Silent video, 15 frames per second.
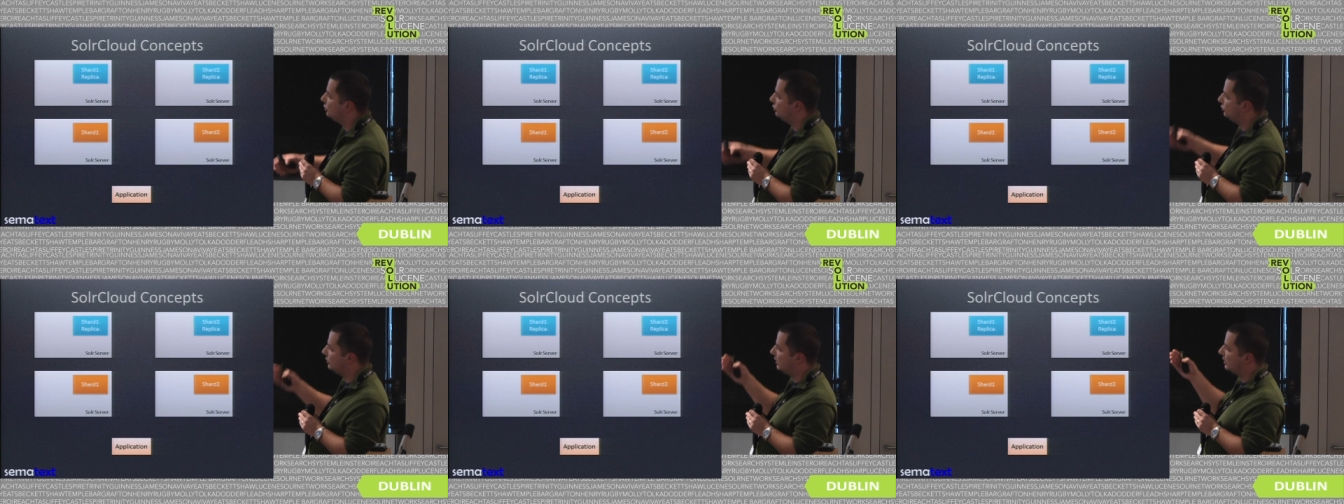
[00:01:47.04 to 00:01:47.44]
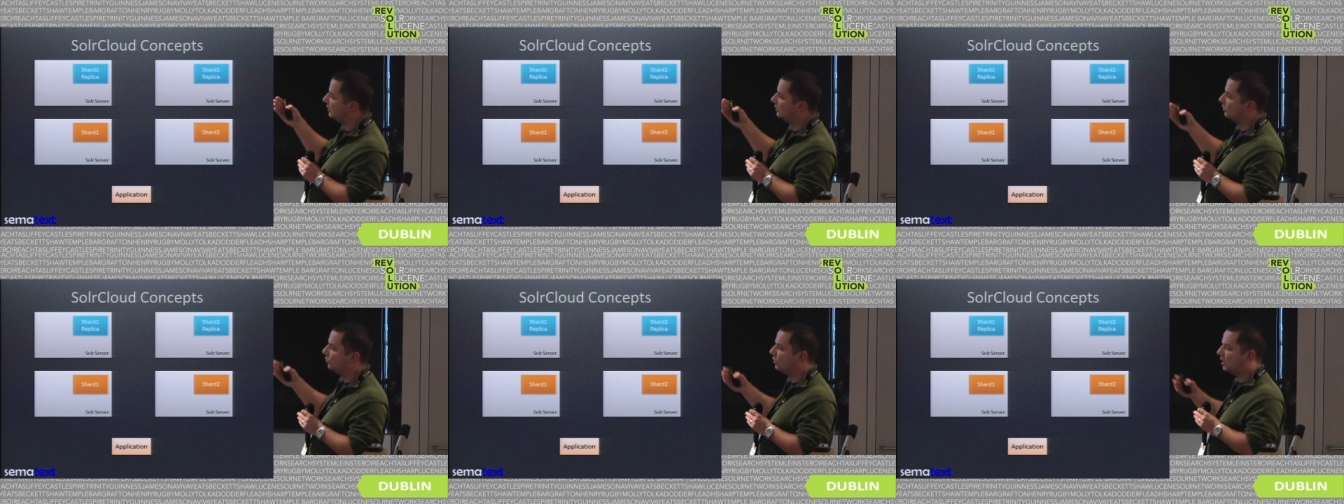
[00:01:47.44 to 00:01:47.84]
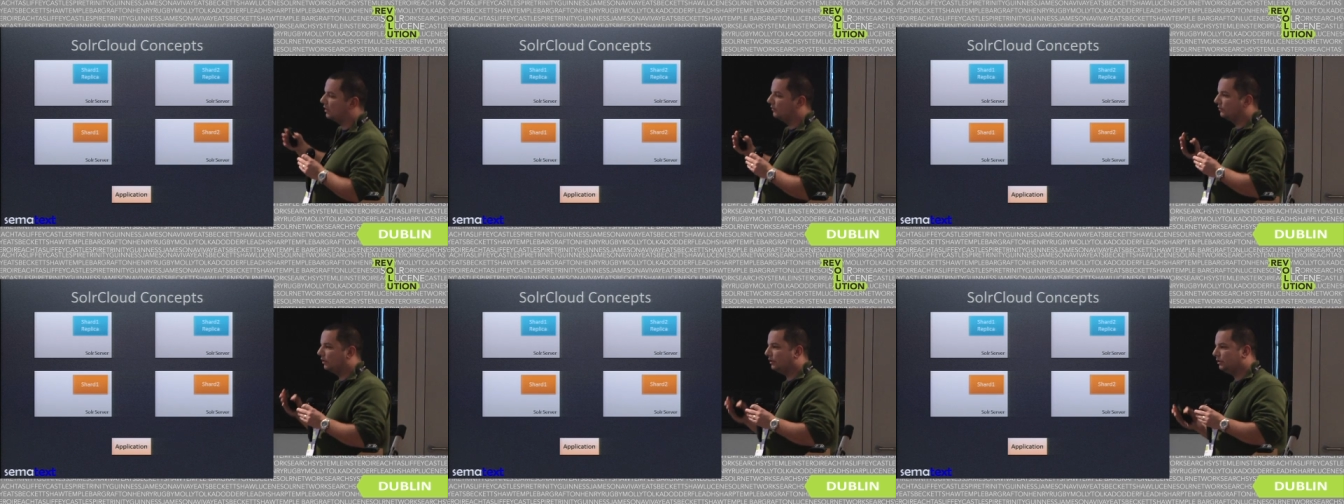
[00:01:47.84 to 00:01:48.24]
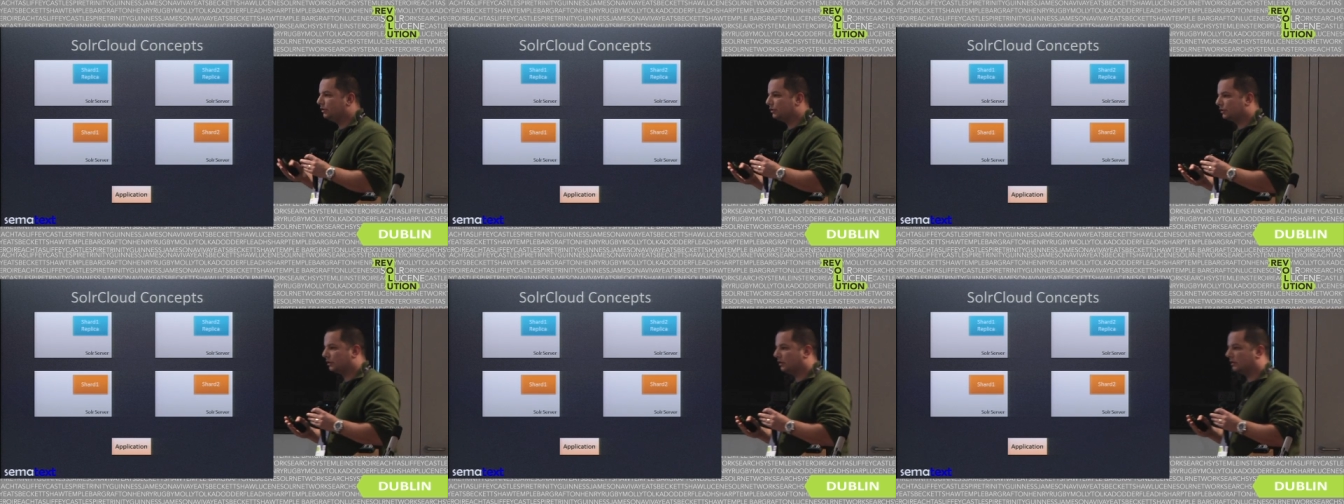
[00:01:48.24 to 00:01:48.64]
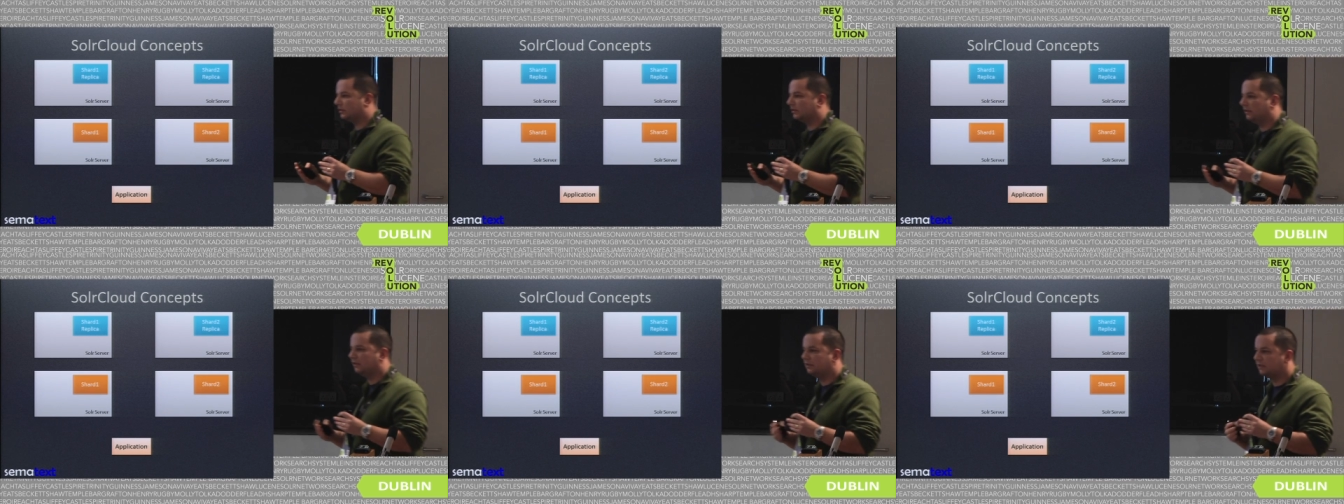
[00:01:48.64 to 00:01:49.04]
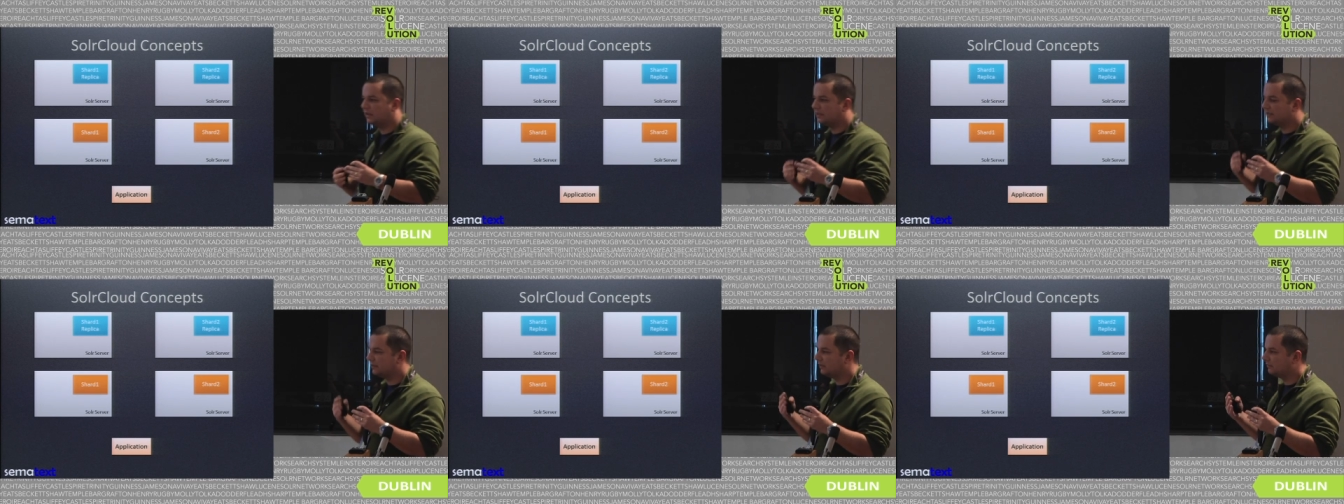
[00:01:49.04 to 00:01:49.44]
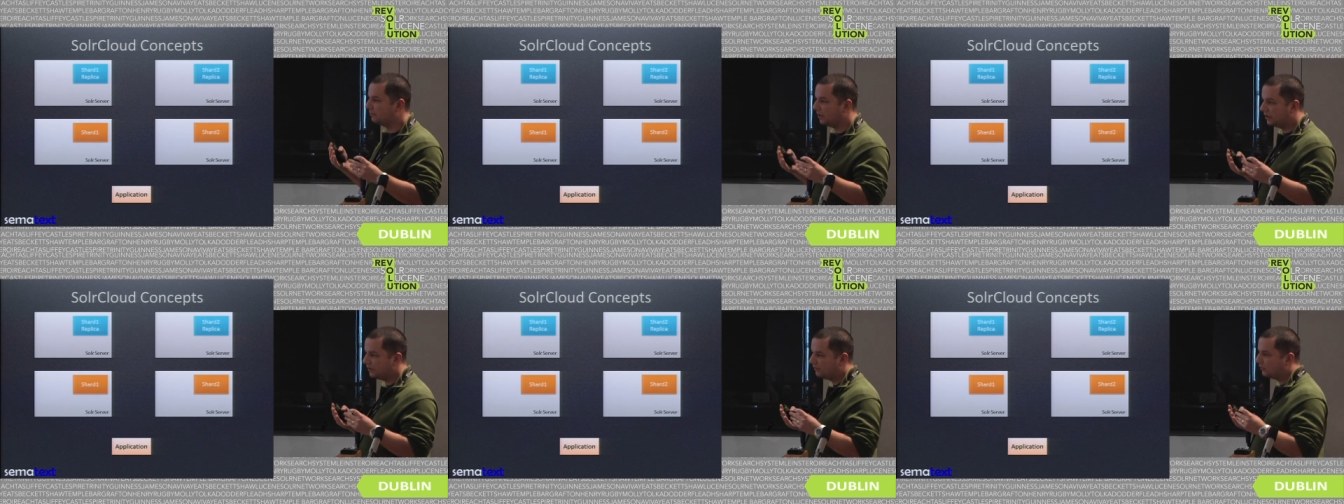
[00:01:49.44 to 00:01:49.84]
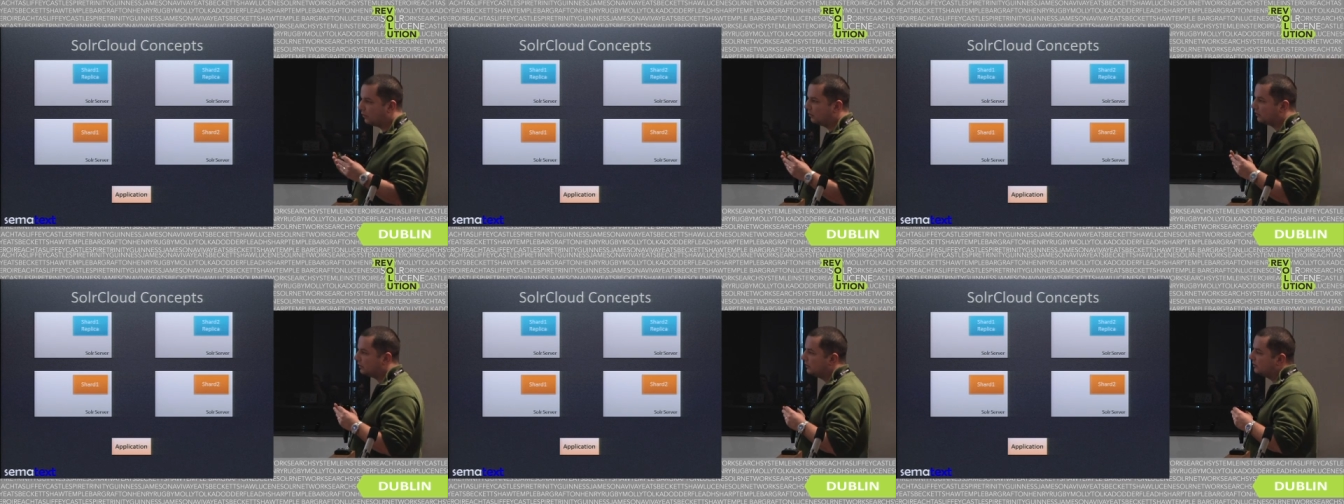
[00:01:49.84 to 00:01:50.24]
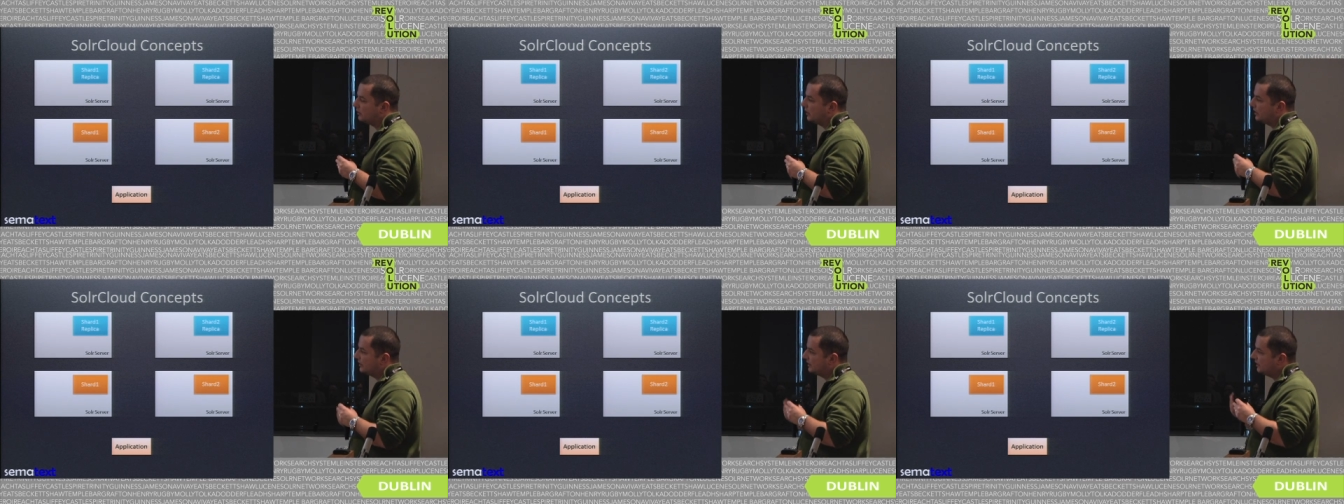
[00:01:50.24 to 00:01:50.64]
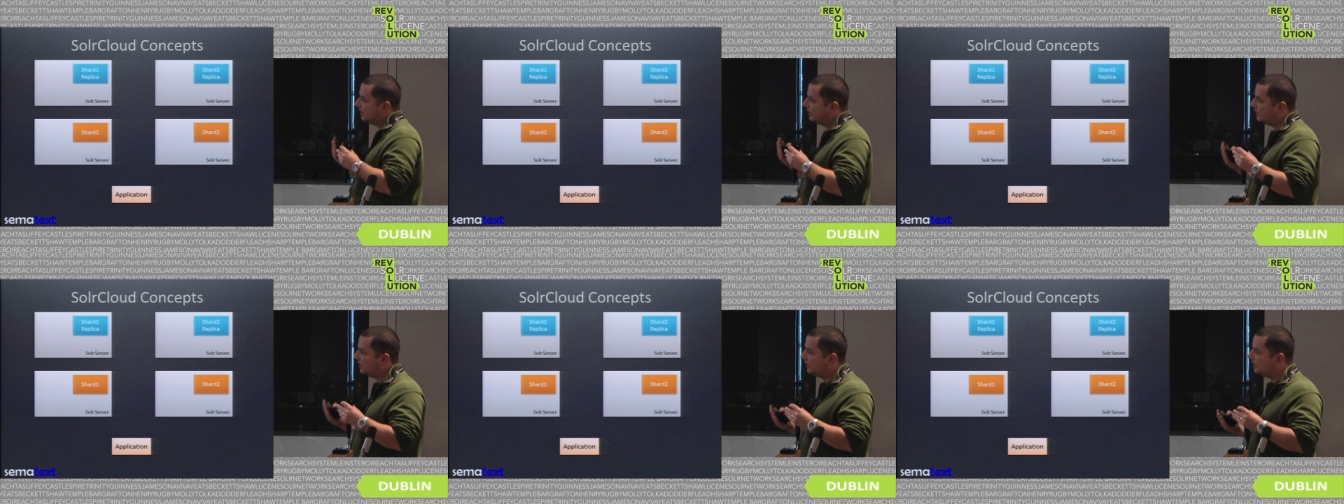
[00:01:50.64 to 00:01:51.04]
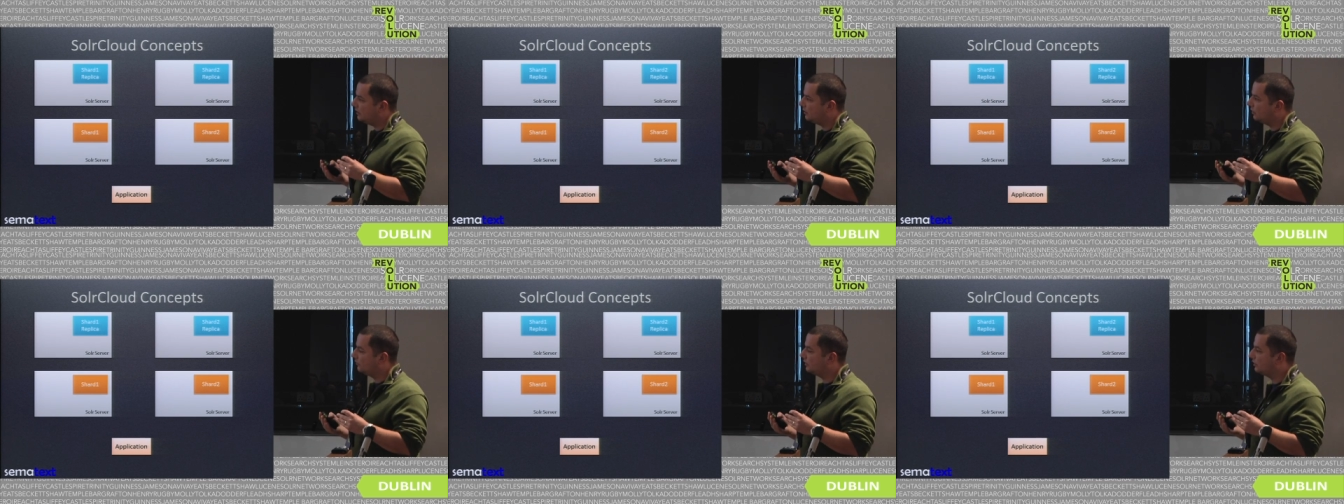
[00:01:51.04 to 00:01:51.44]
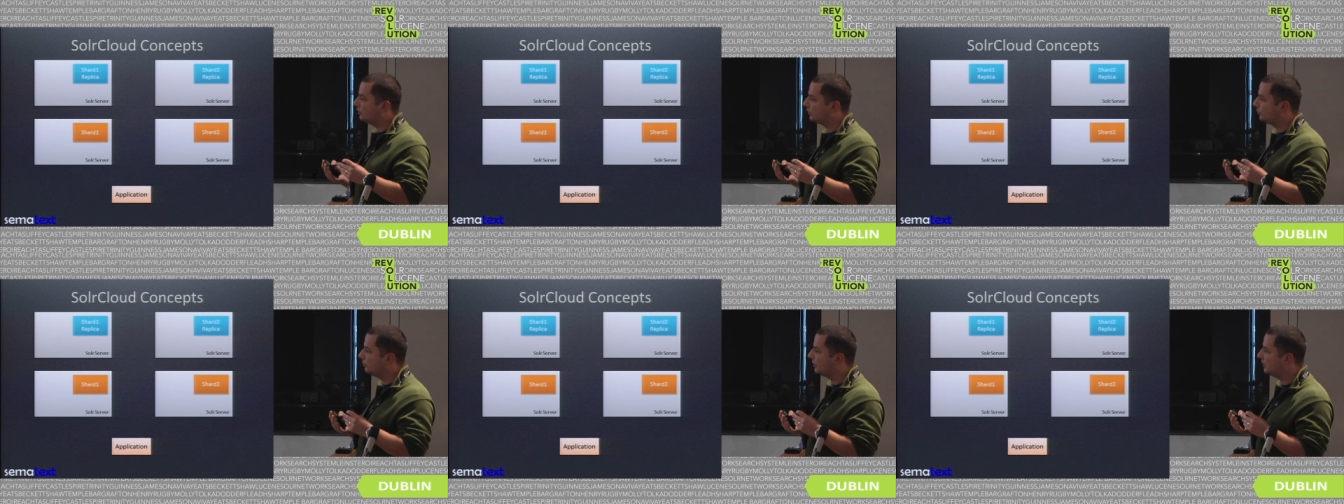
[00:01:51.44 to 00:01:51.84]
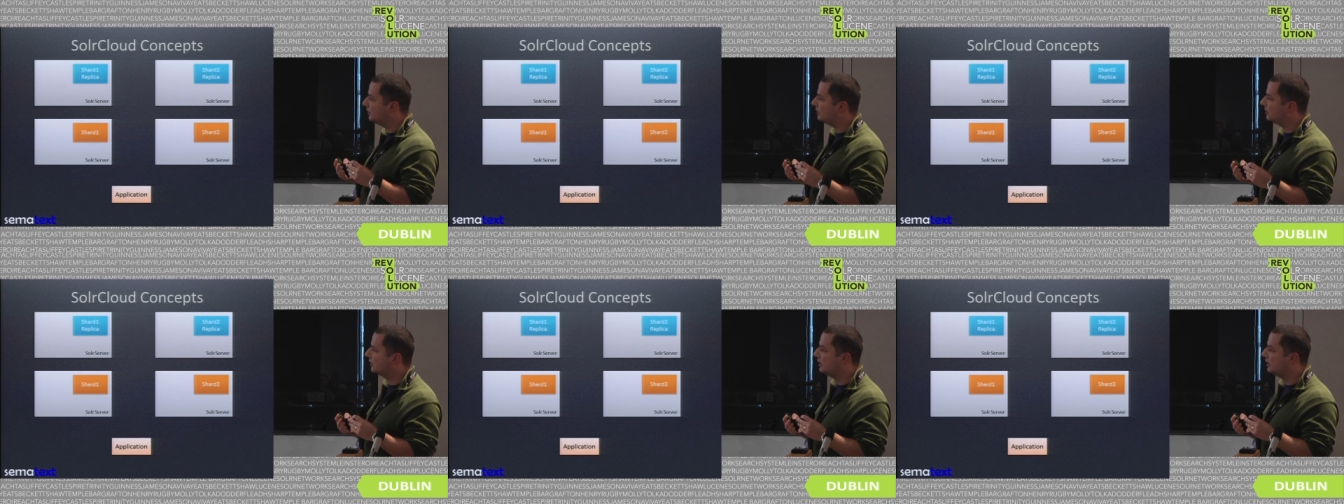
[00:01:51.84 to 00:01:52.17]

to the one of the leader shards. It takes the, by default, it takes the ID of the document,